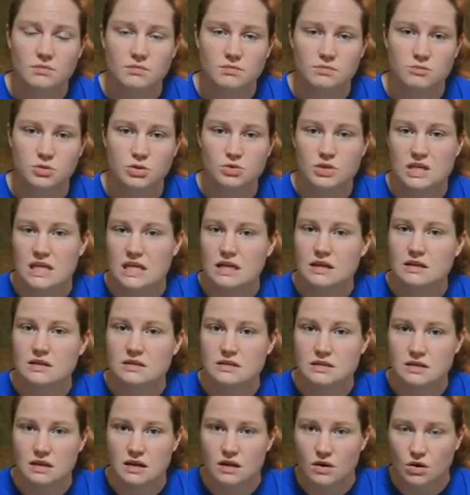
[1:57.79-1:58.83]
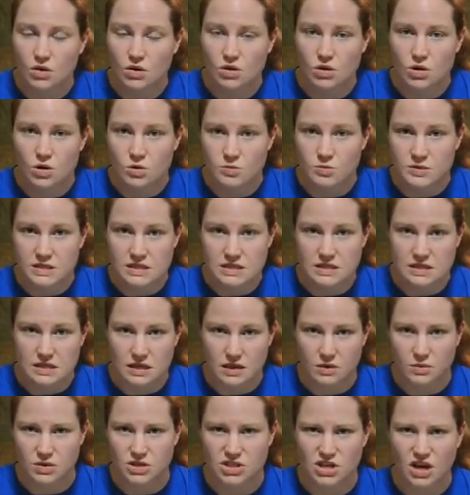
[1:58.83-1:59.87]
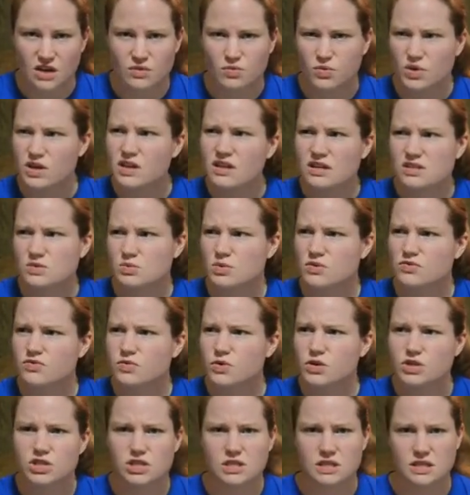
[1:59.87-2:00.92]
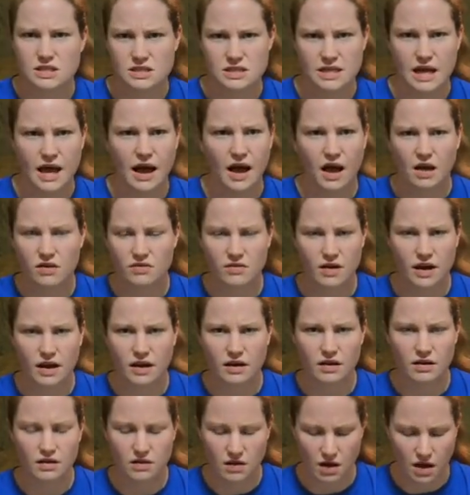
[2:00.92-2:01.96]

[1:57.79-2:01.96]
boutiques in Oklahoma City, which I realized we're fortunate to have. I